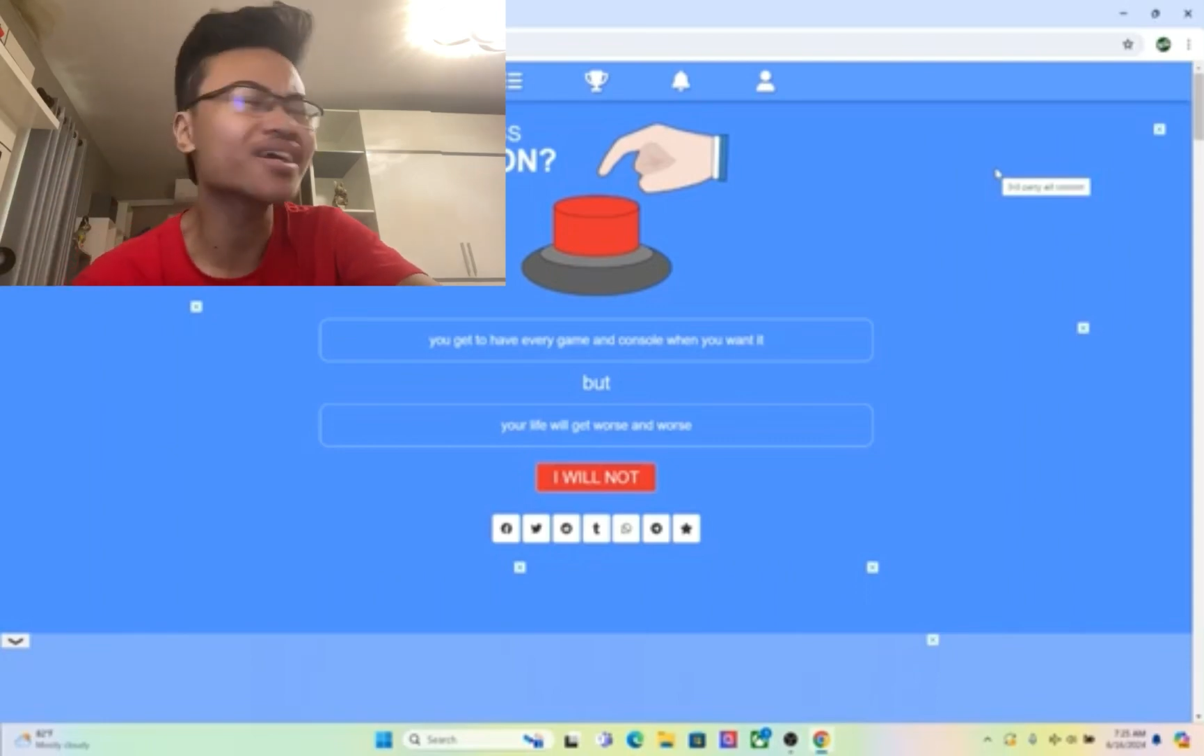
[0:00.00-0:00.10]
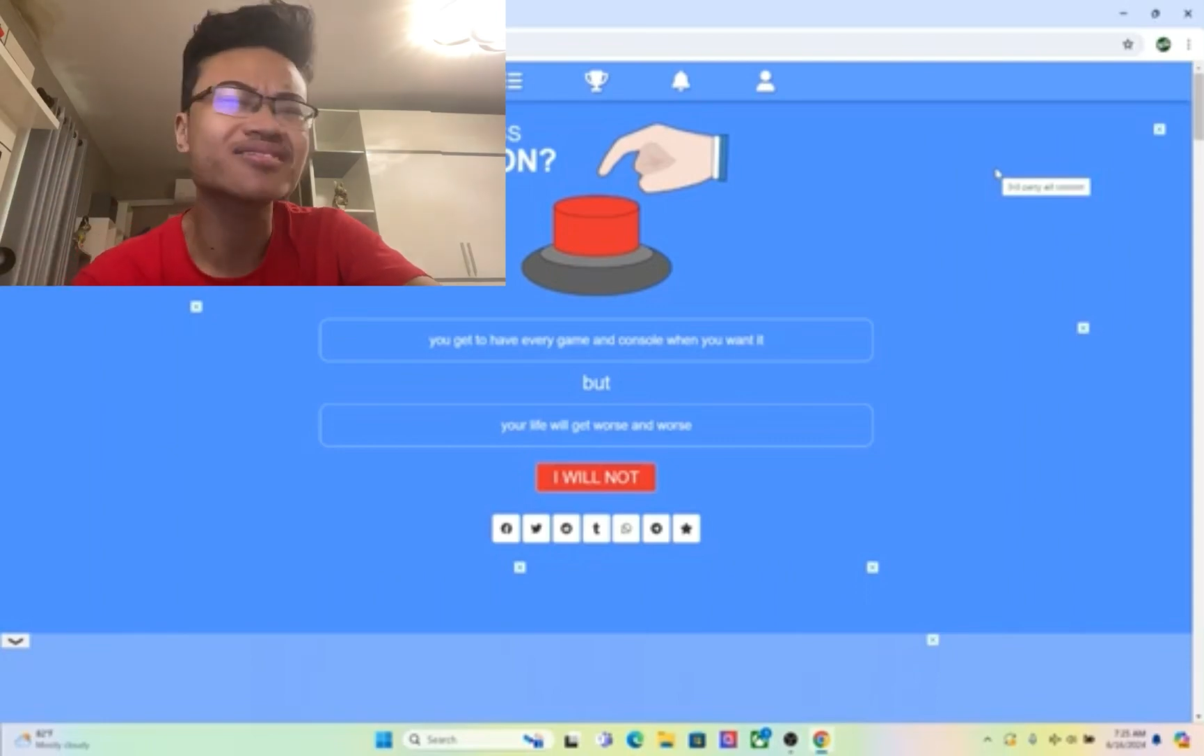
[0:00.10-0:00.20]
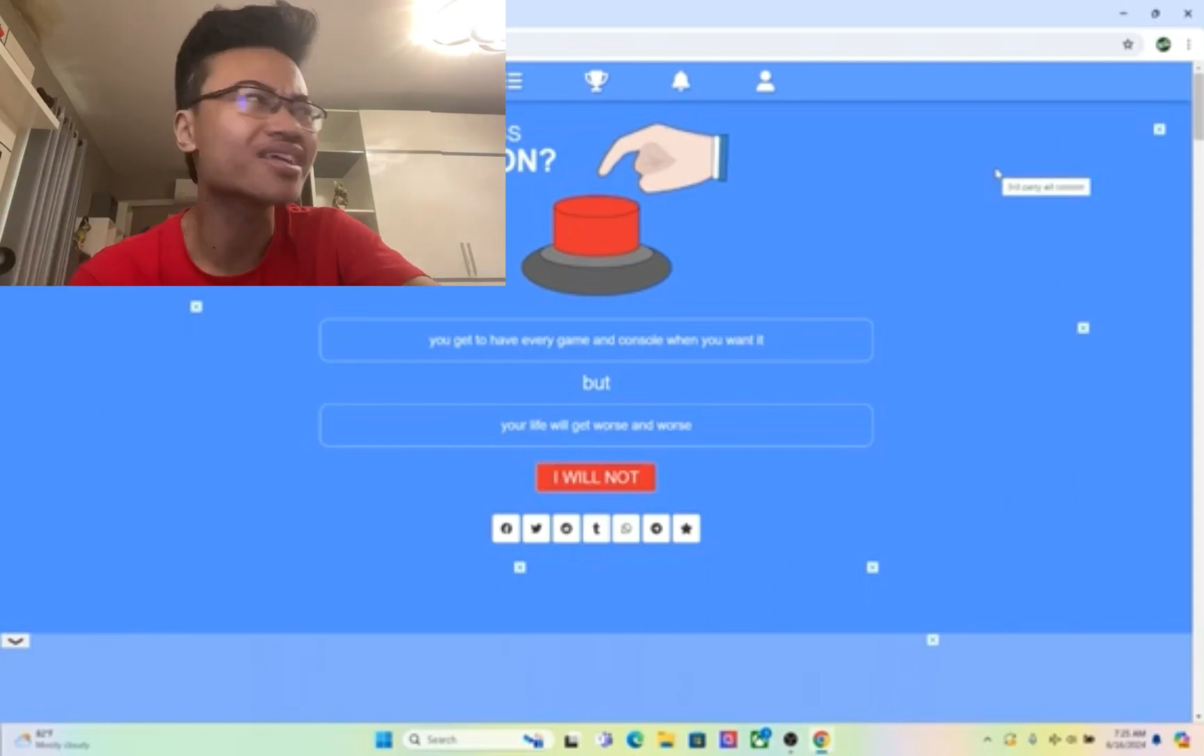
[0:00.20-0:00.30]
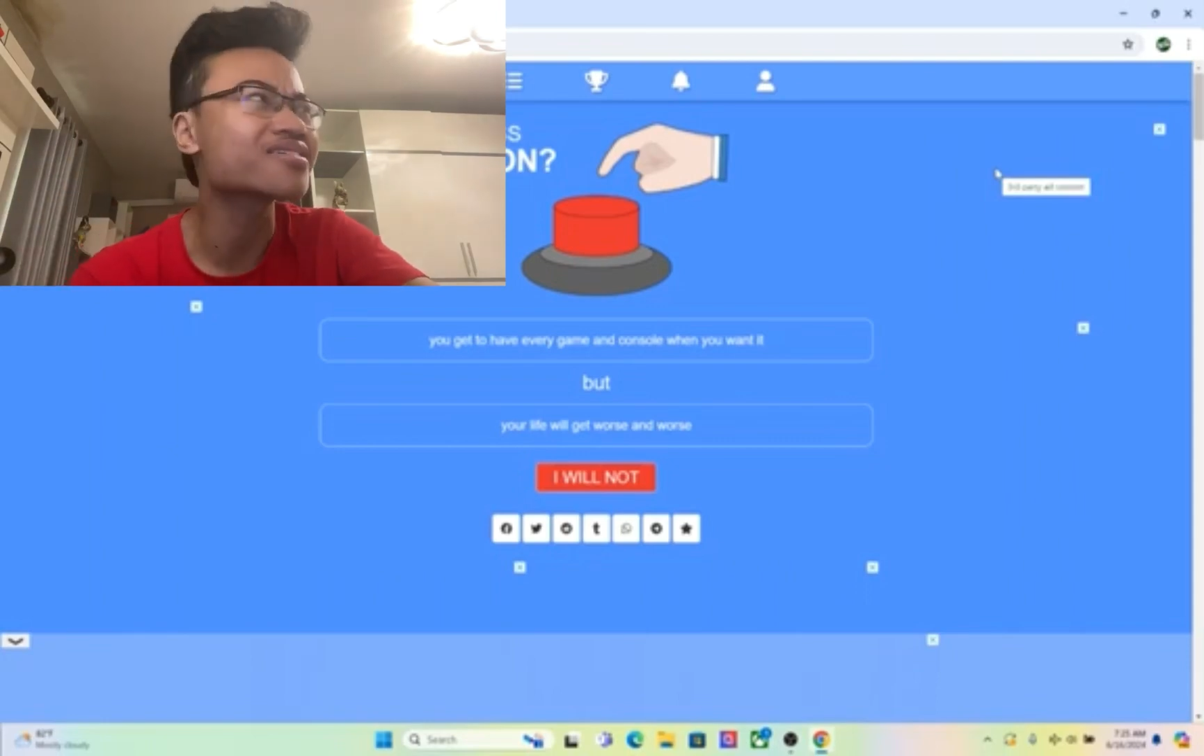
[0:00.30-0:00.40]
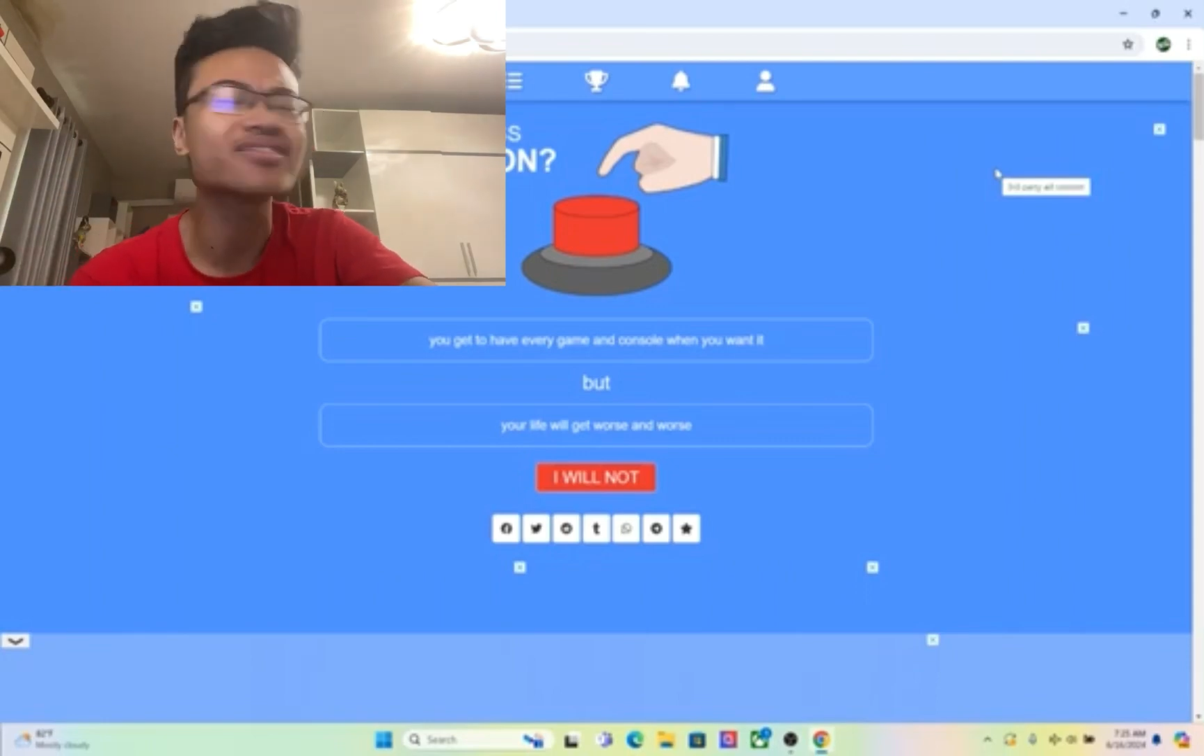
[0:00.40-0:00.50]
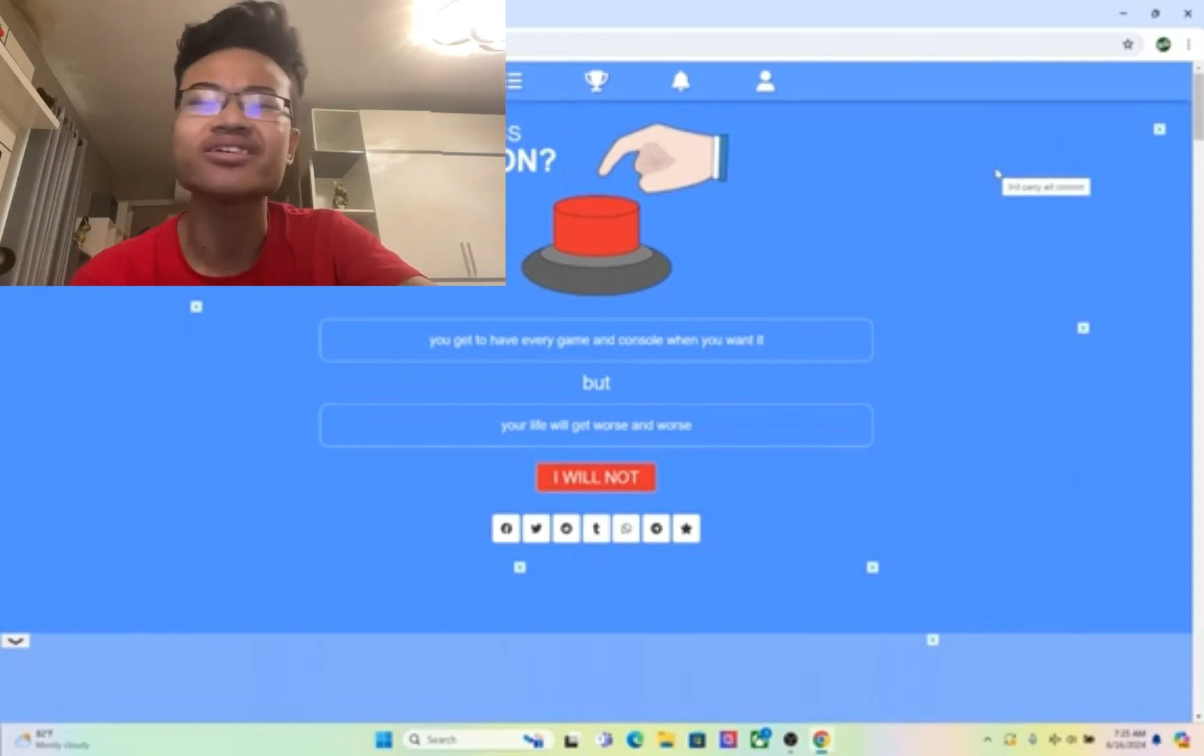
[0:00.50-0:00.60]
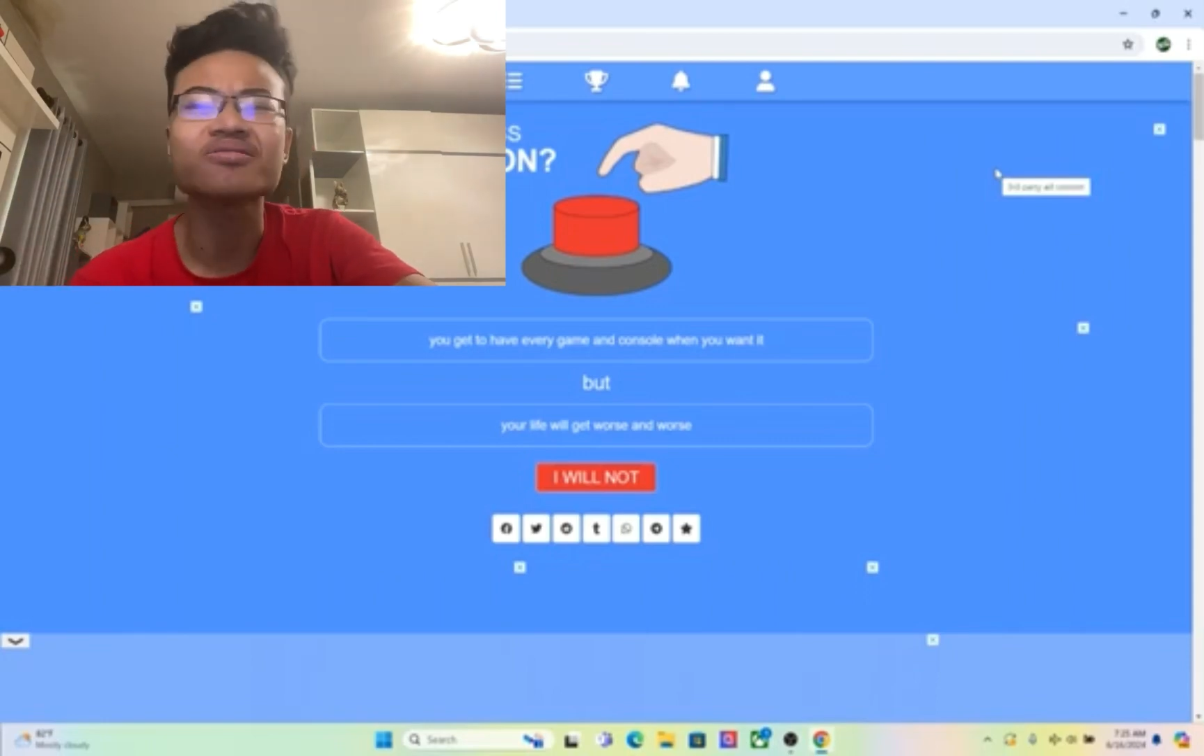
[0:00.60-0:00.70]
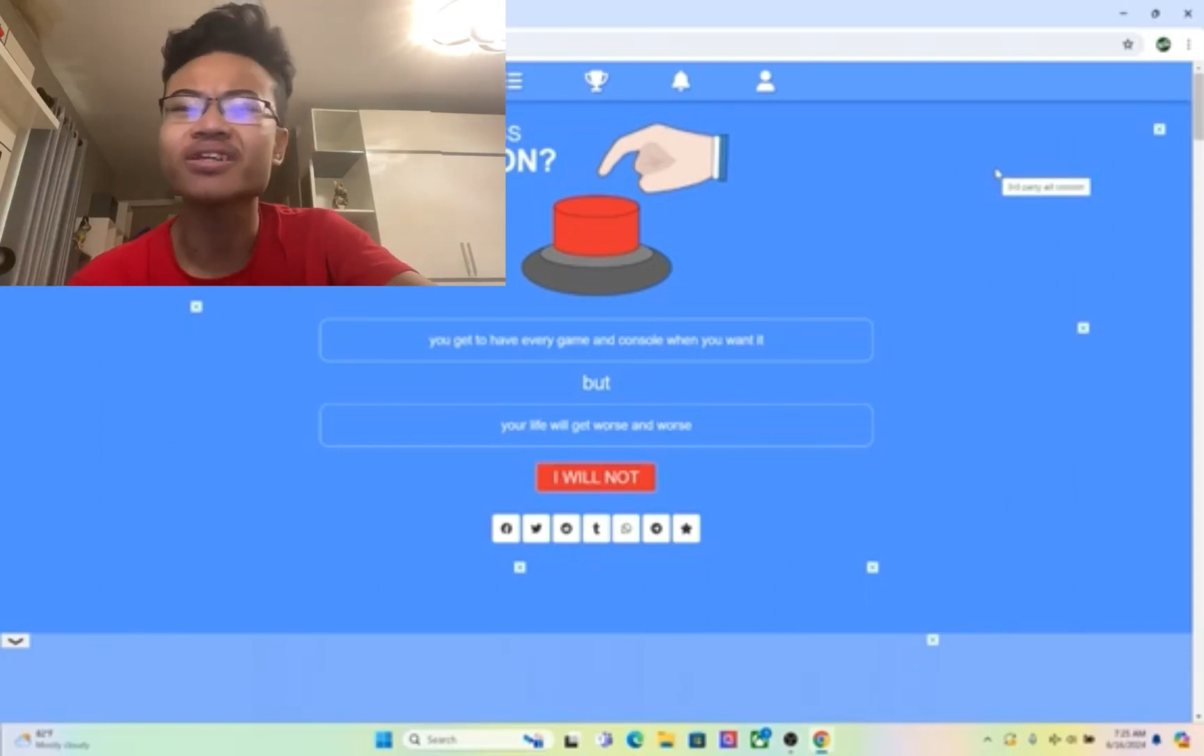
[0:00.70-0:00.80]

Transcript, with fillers: it's destination.